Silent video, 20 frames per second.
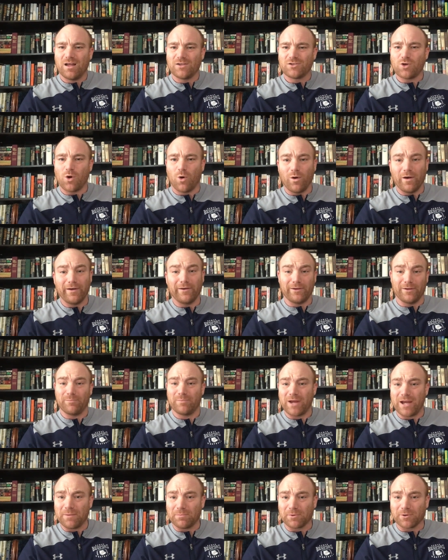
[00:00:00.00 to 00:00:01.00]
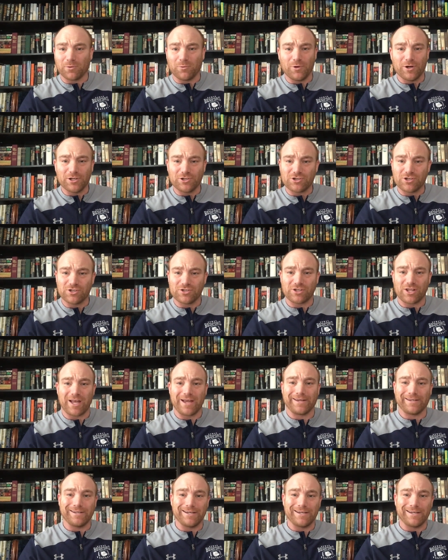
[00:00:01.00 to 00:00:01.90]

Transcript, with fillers: toilet paper, which is like